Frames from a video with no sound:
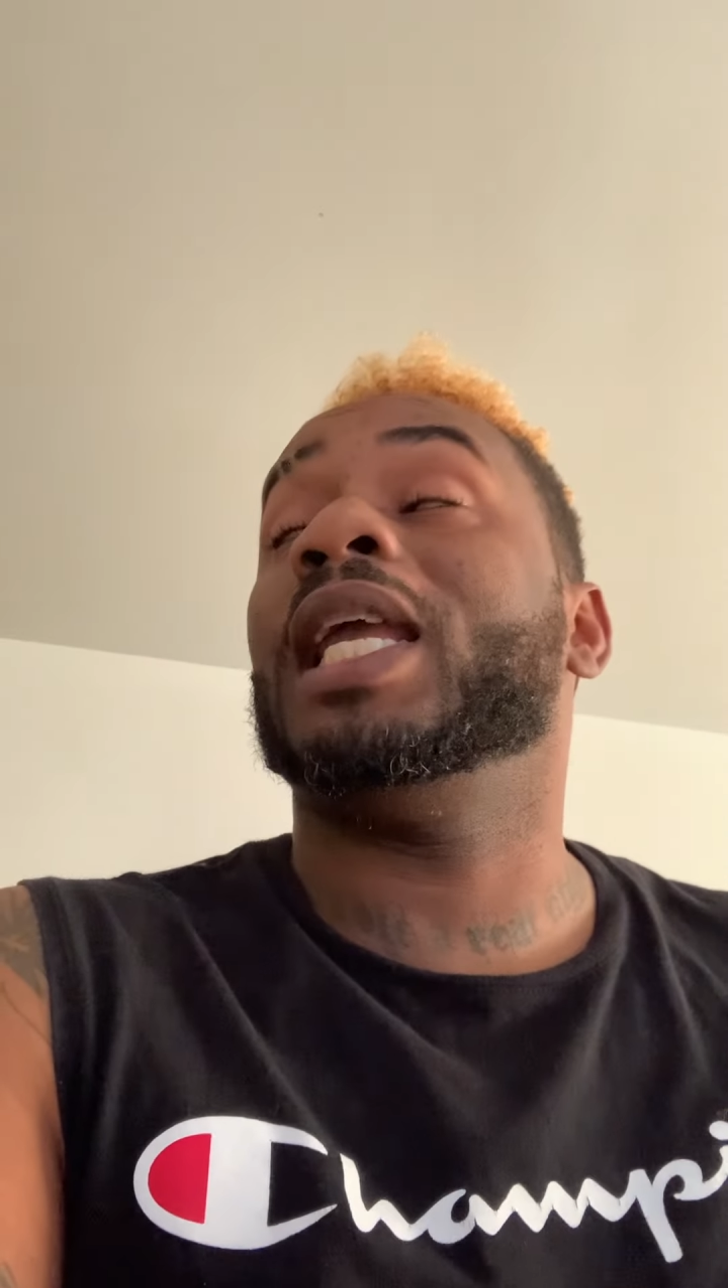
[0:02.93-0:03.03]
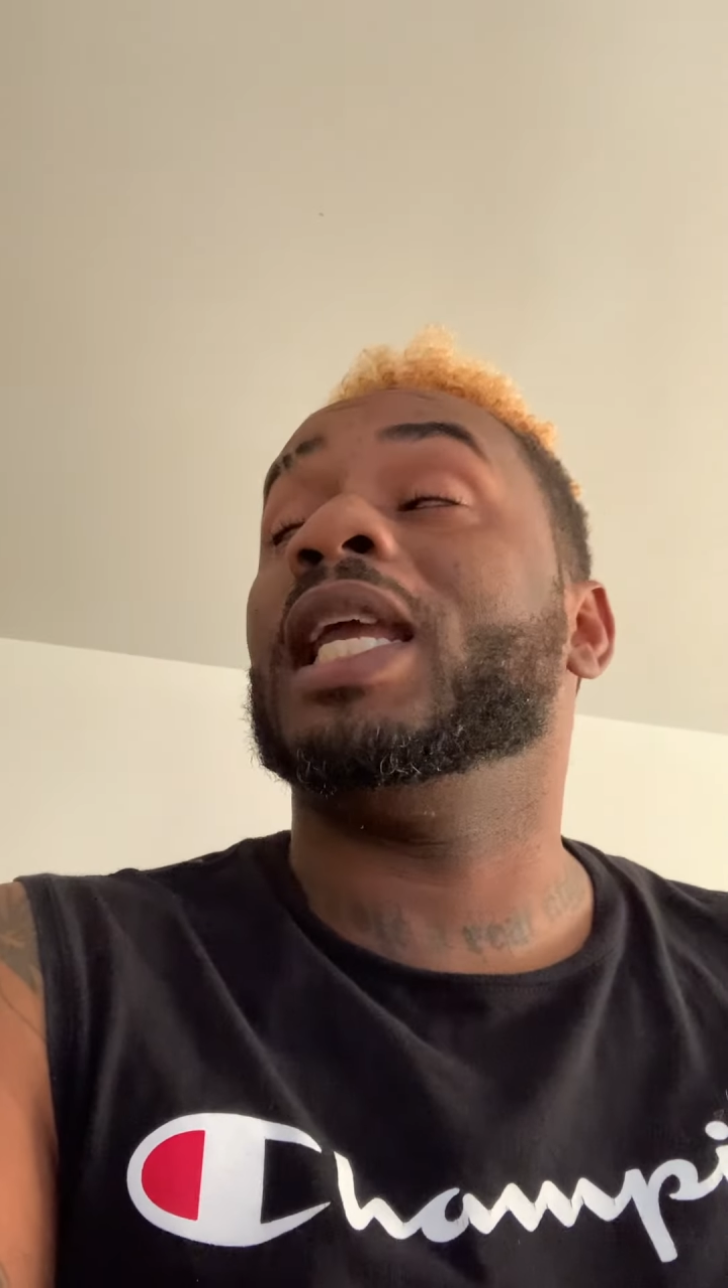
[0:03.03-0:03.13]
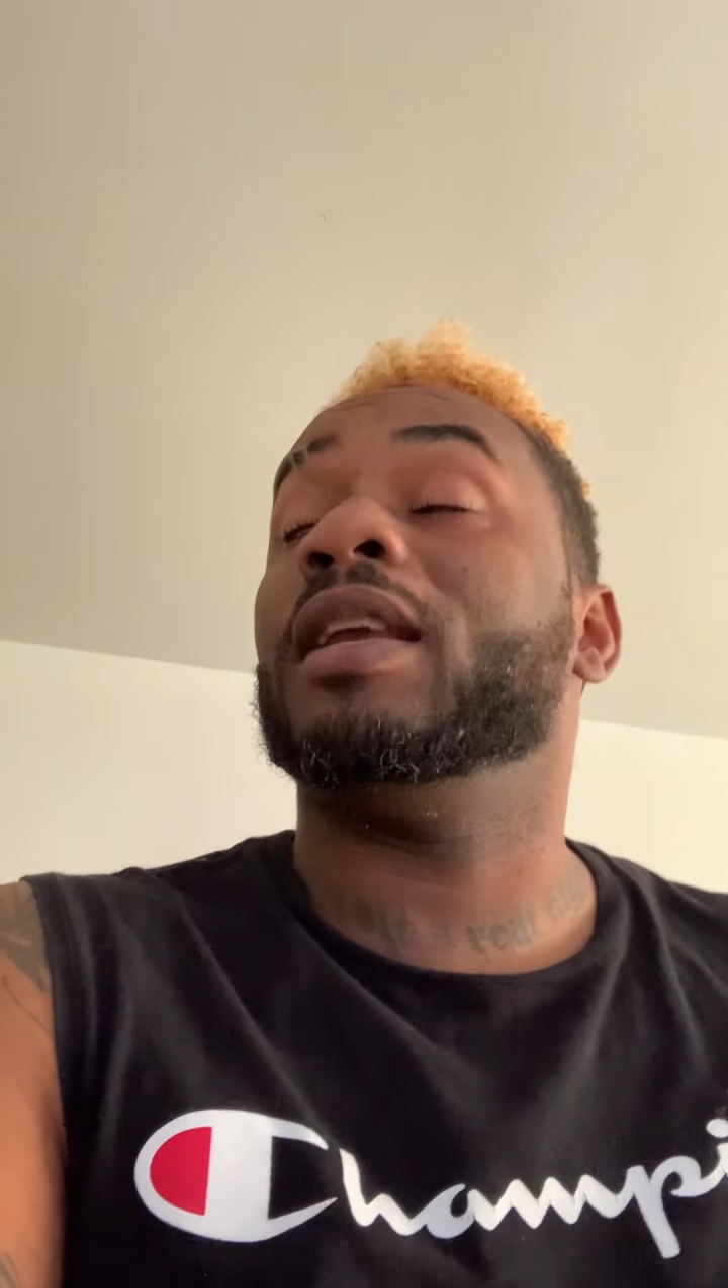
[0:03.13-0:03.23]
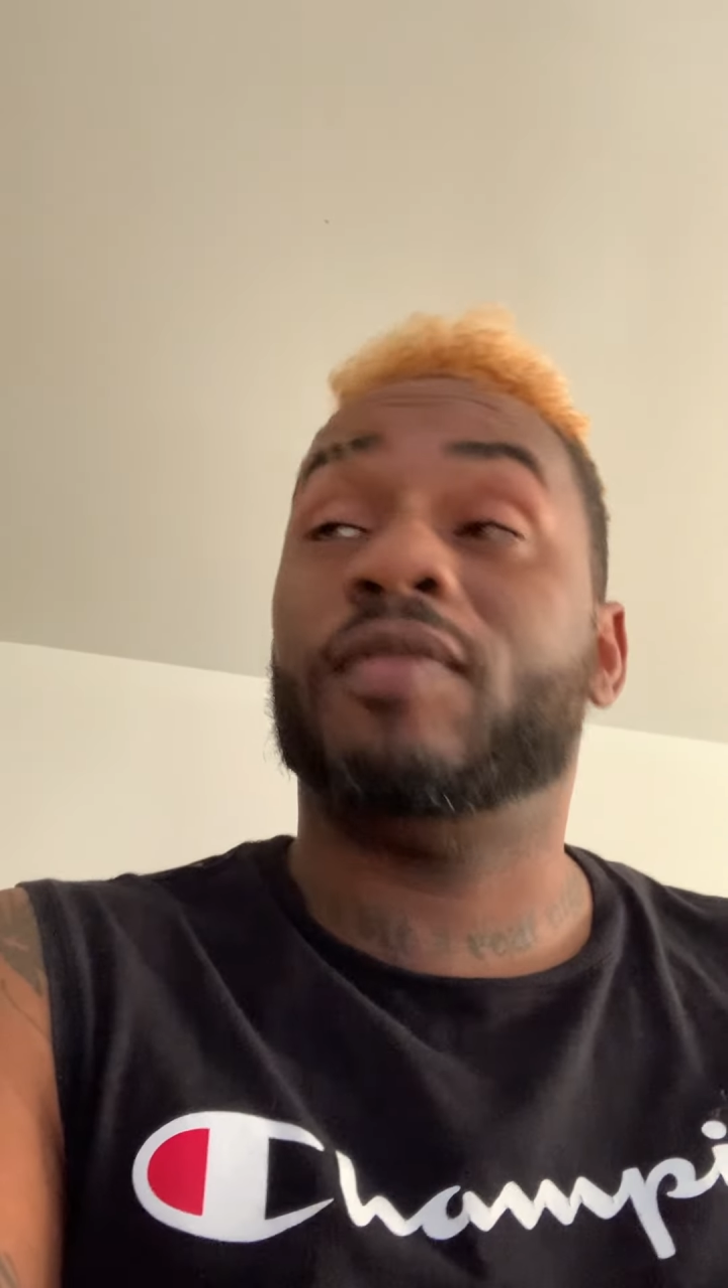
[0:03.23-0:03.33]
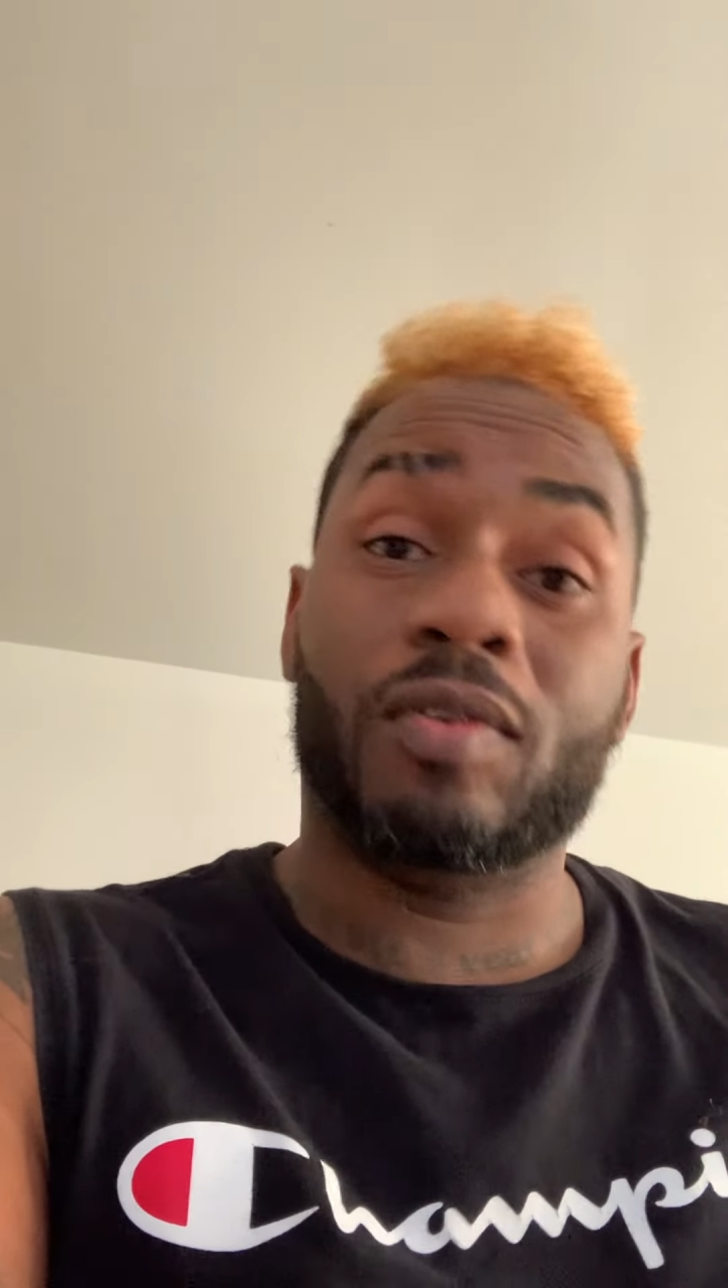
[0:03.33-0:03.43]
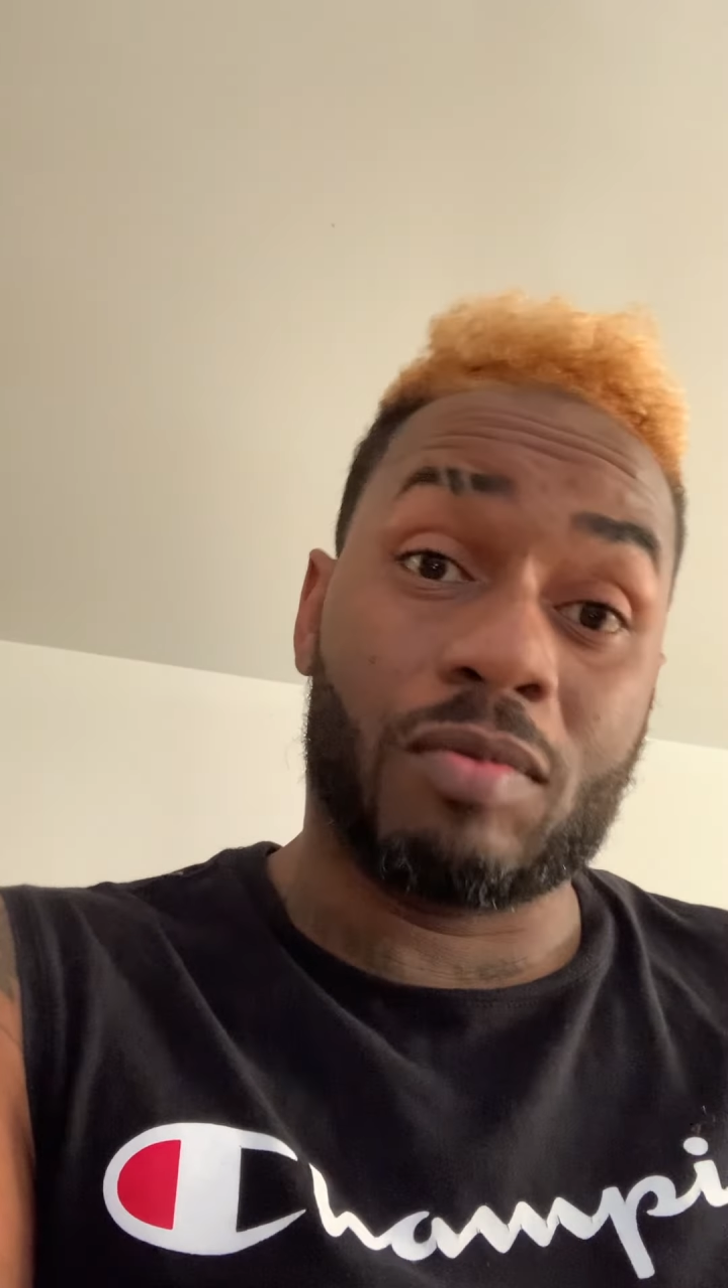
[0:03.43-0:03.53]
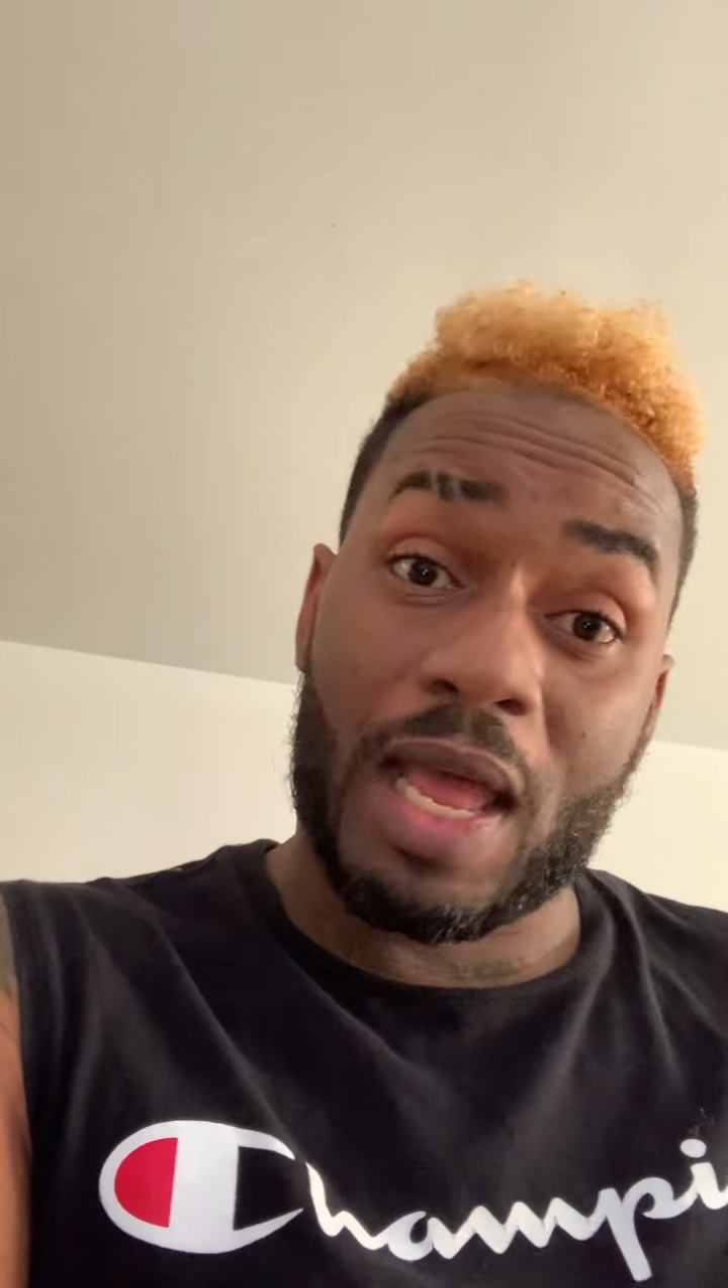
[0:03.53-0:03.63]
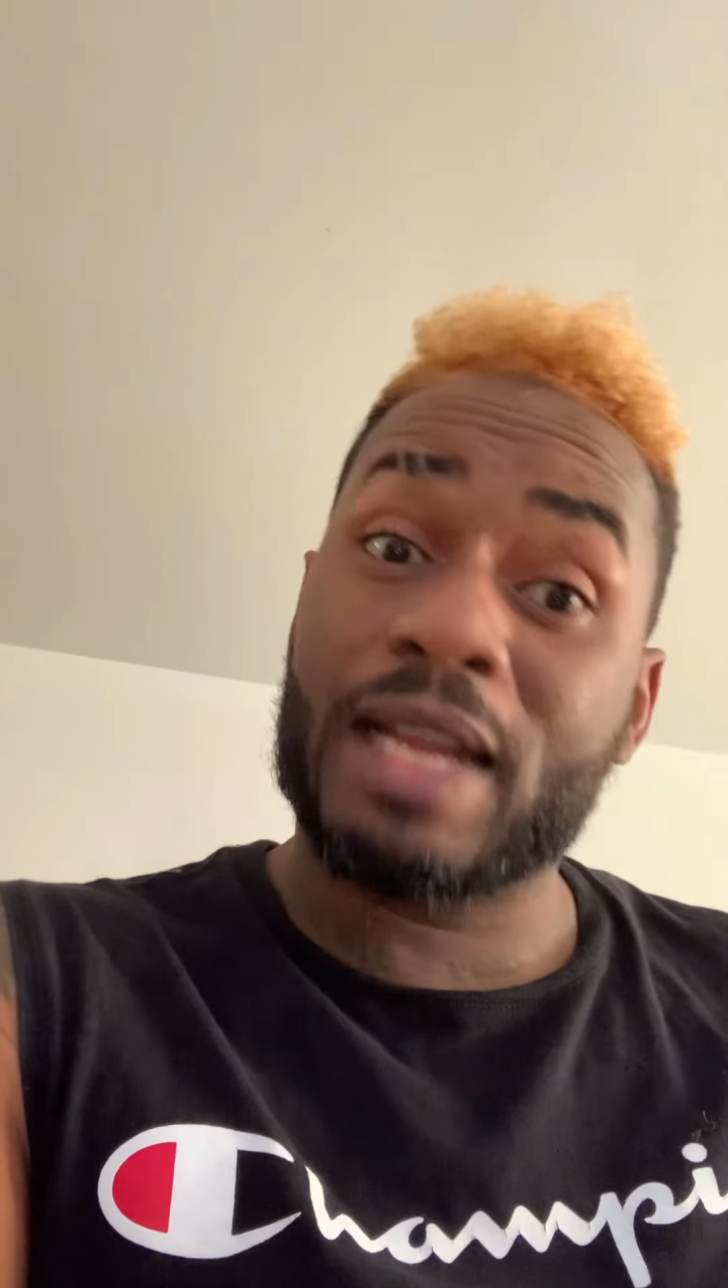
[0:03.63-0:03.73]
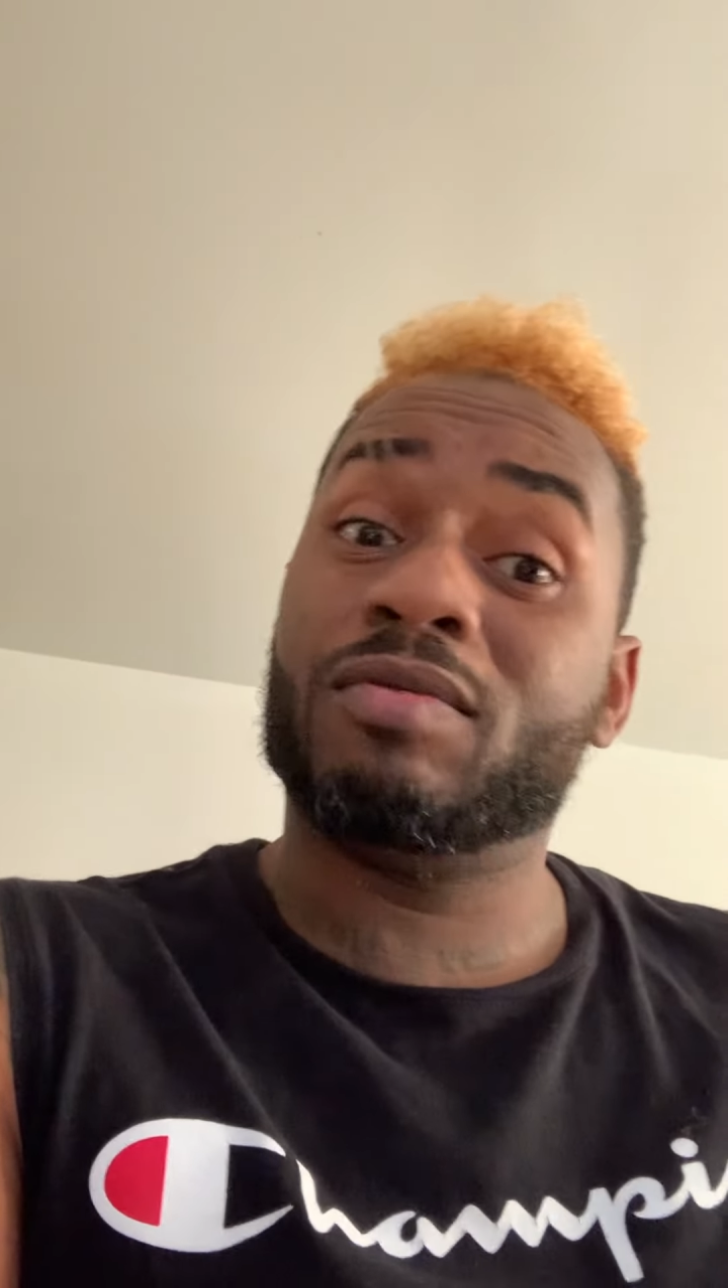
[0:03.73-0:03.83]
If you like